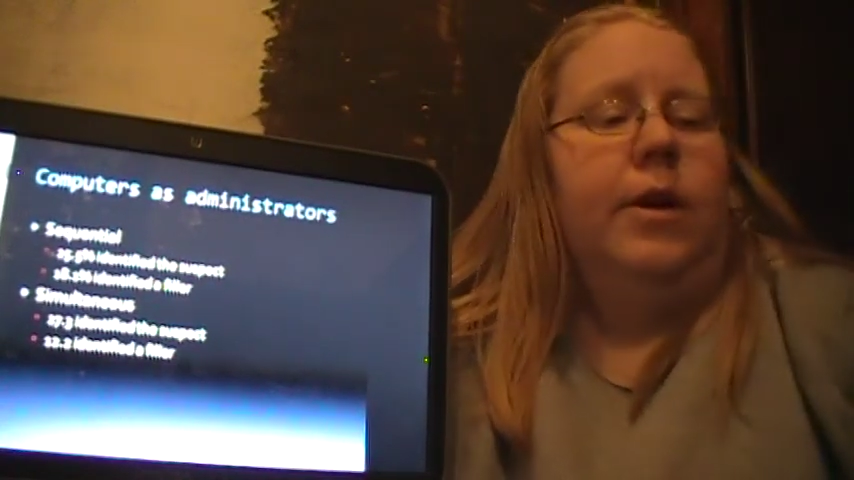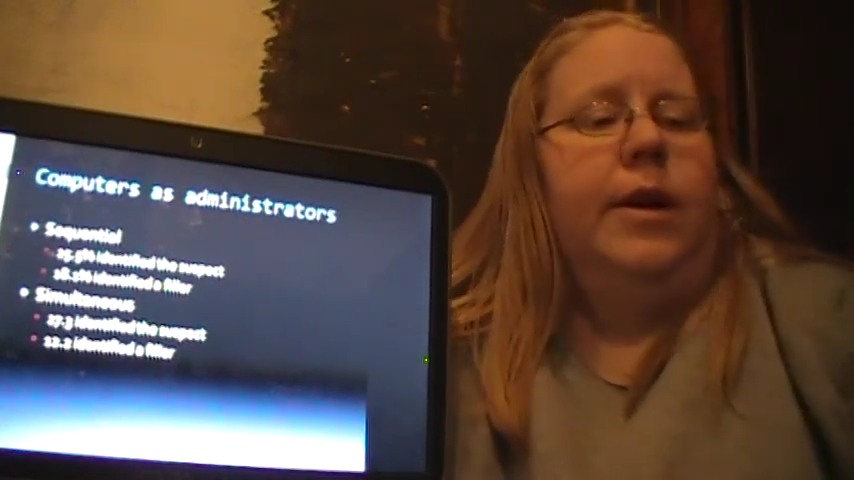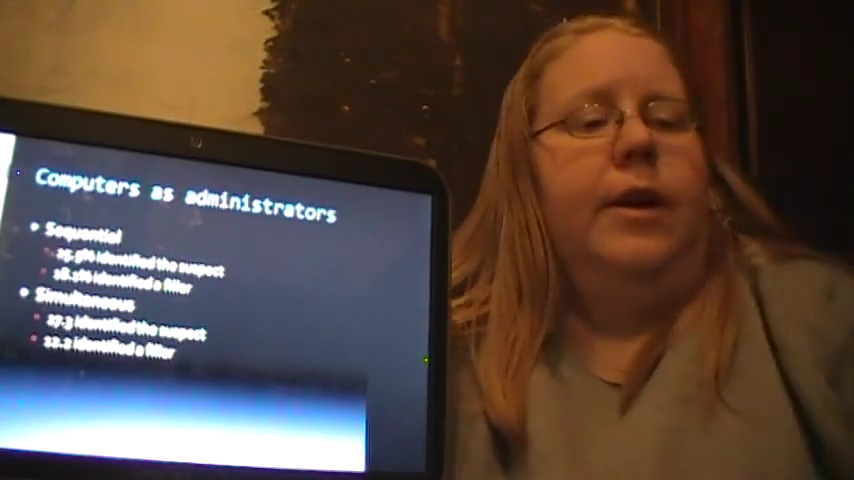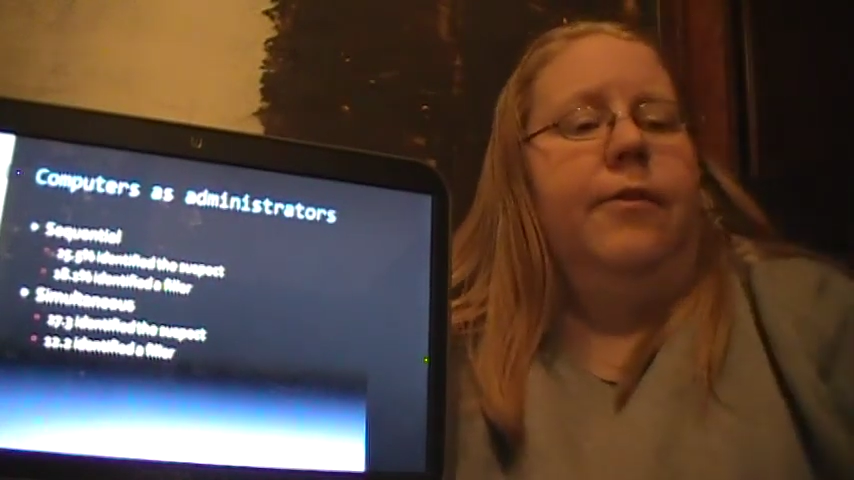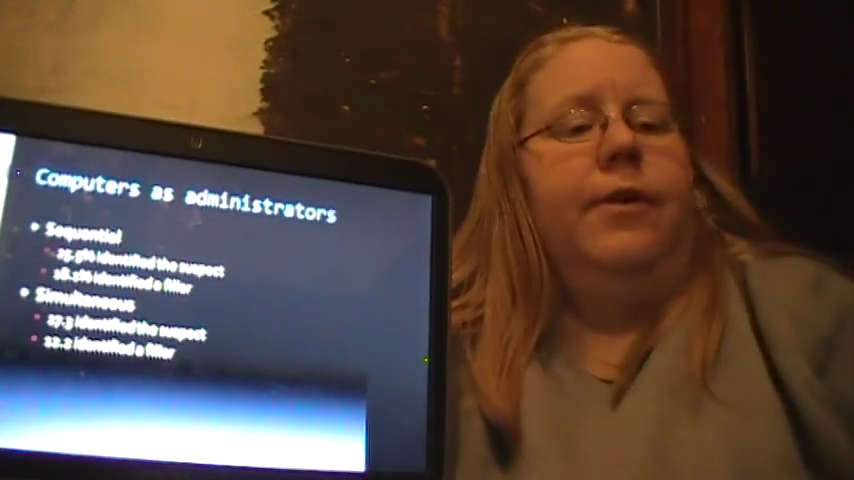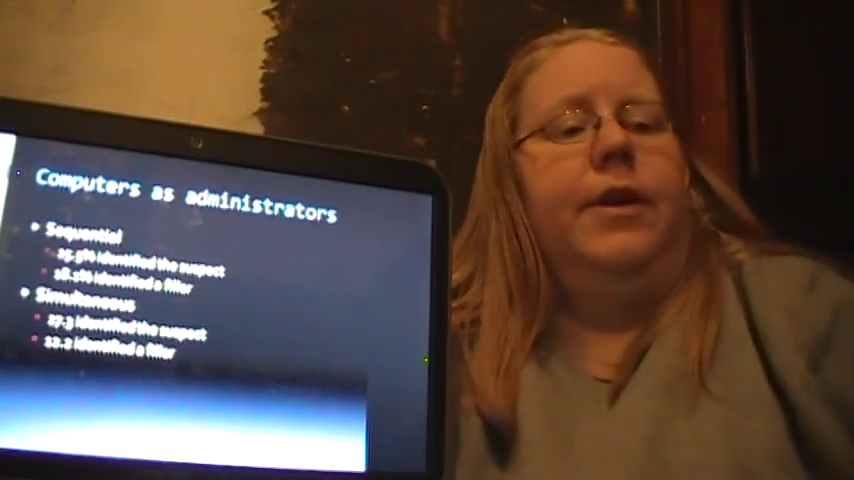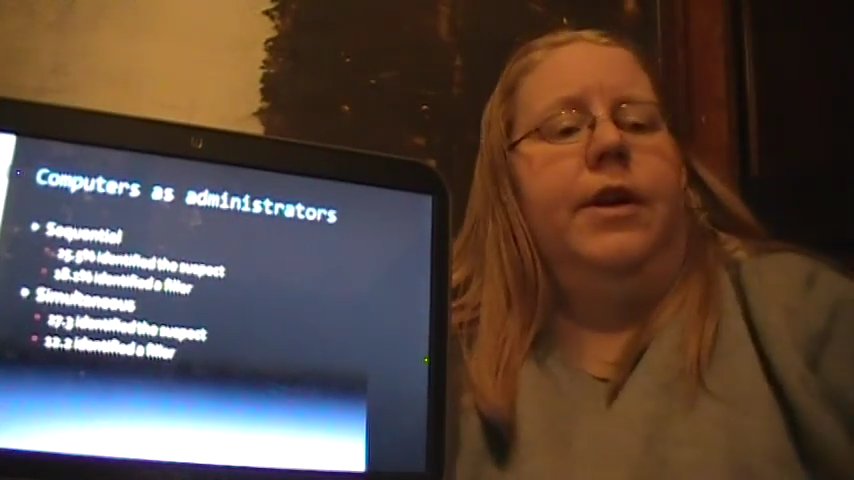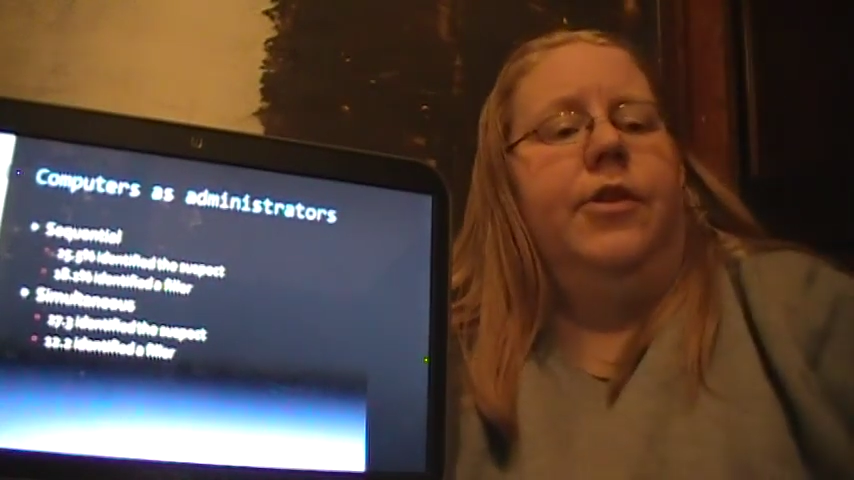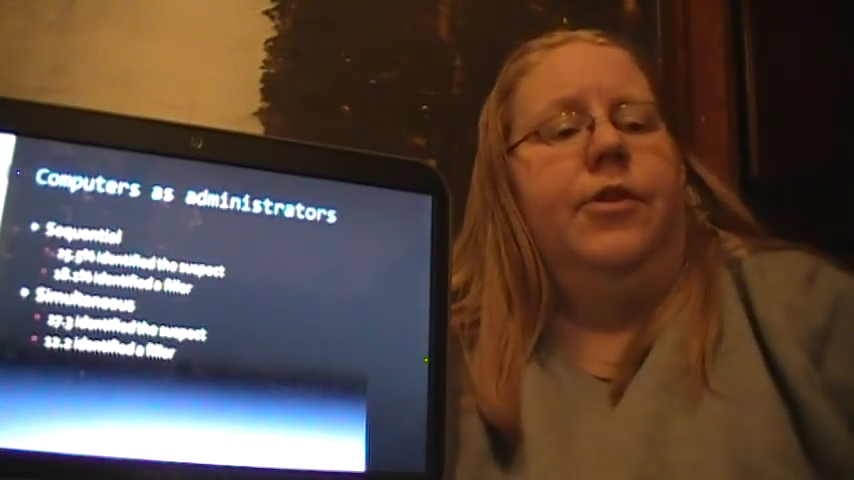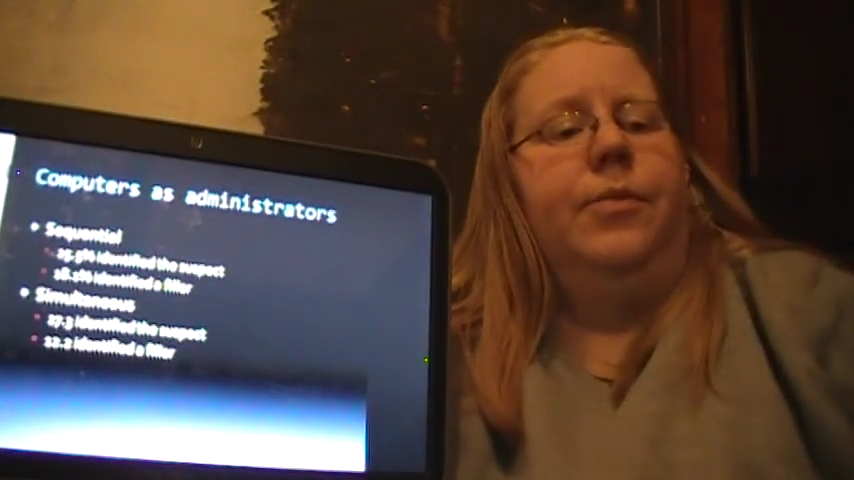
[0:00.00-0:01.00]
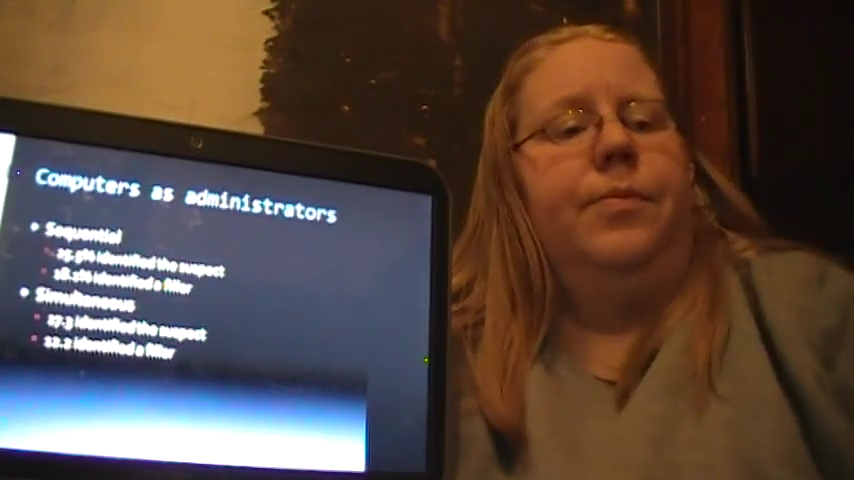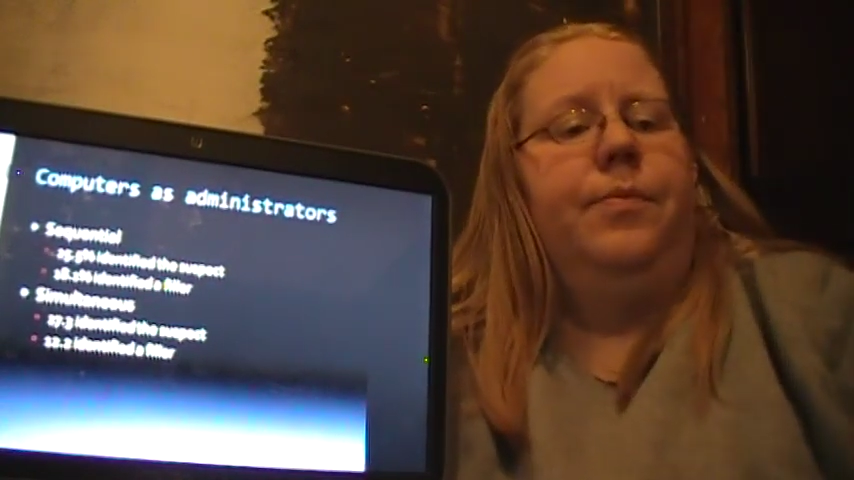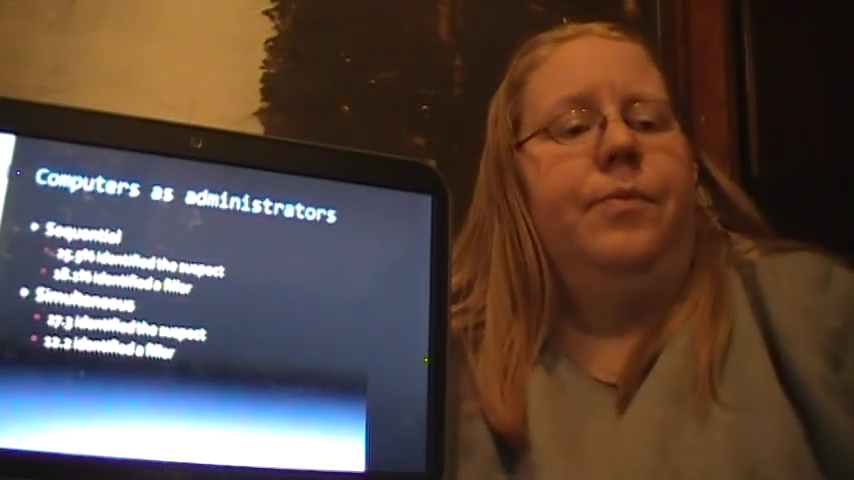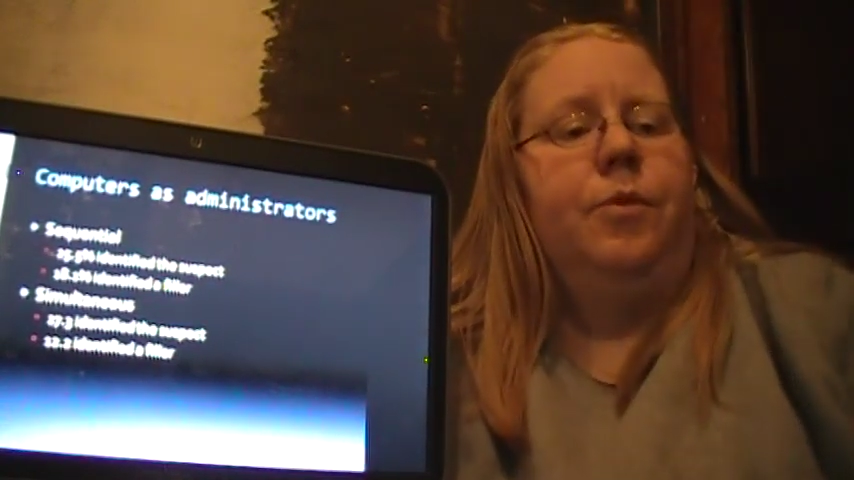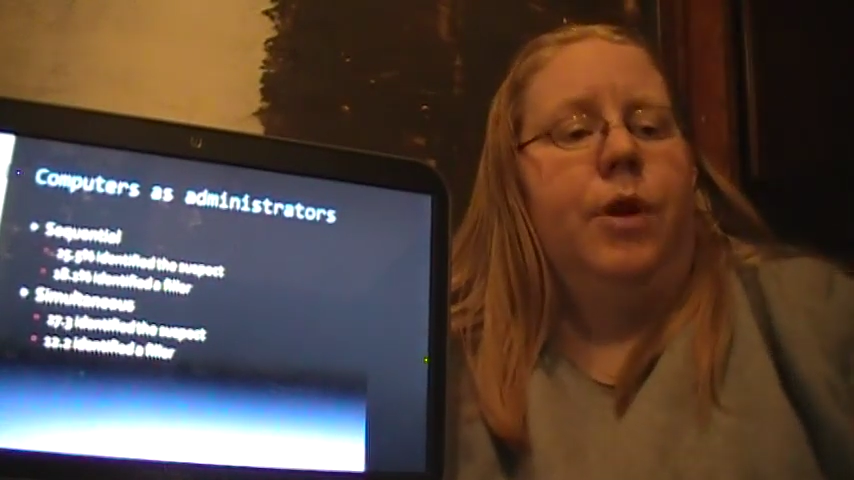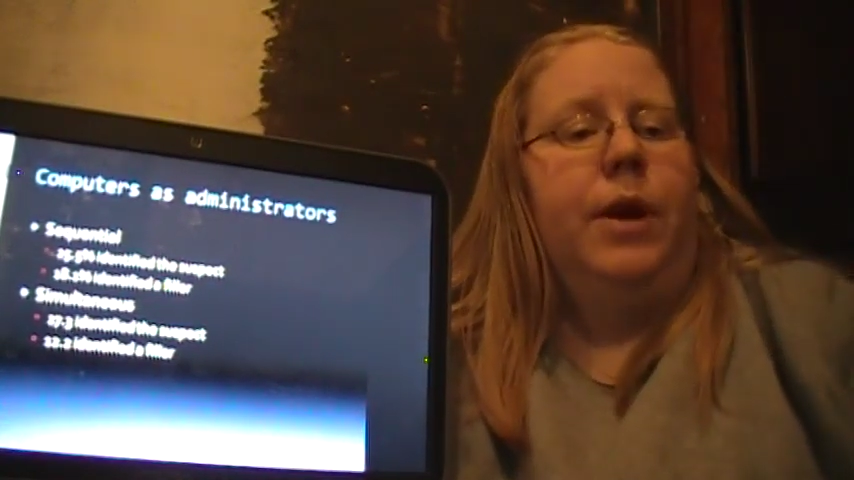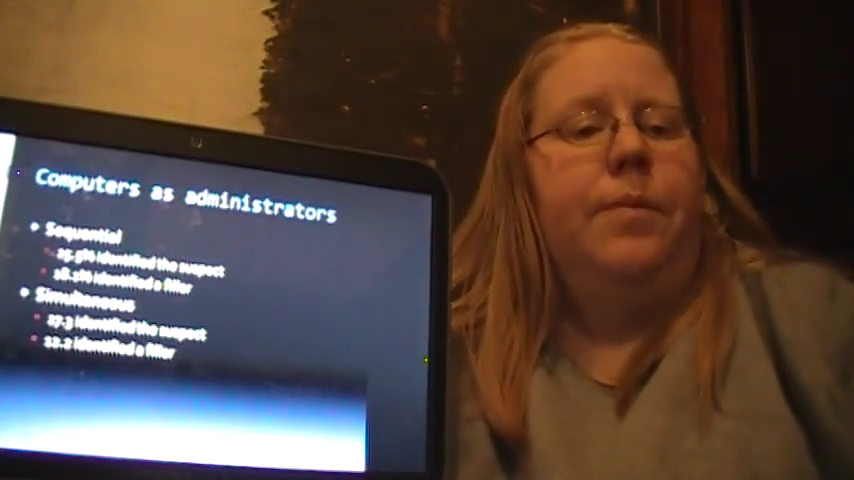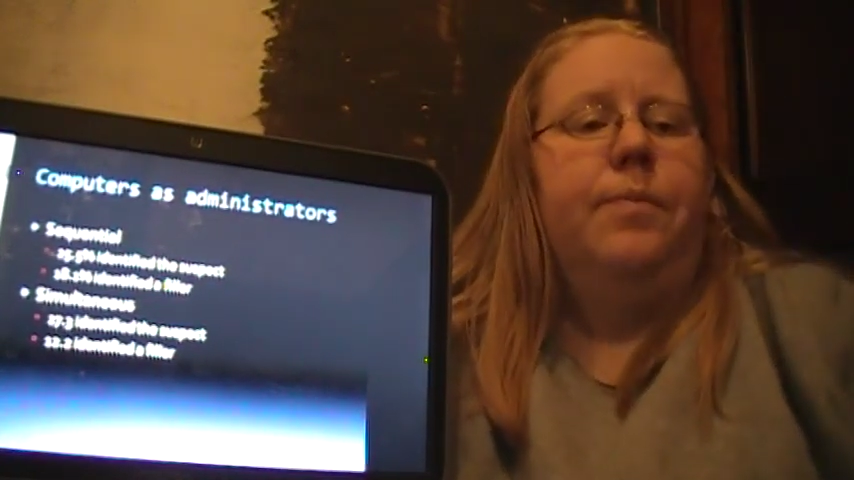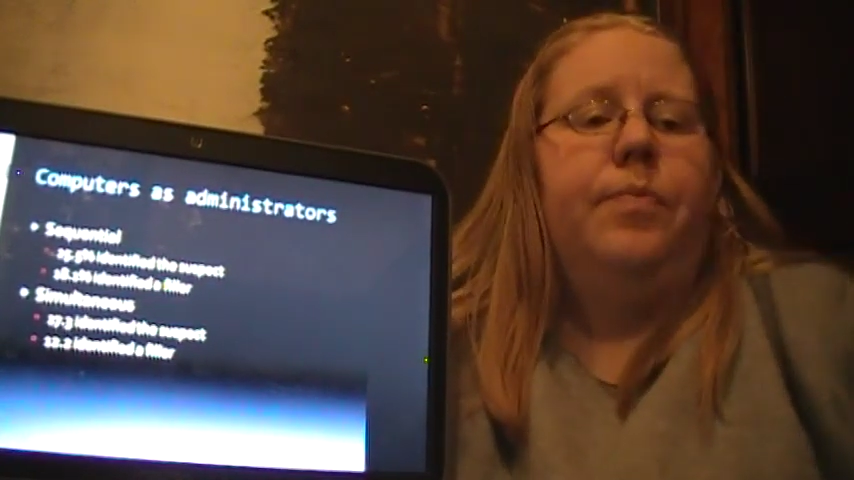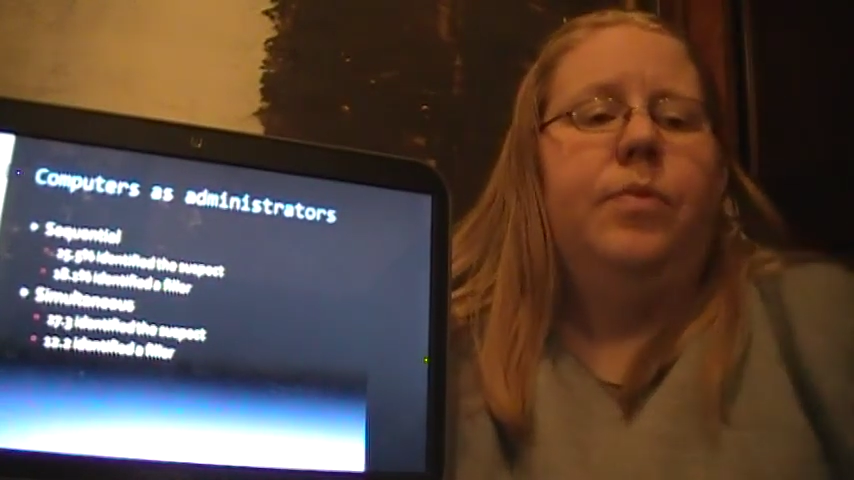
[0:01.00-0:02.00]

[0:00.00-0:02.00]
identification rate,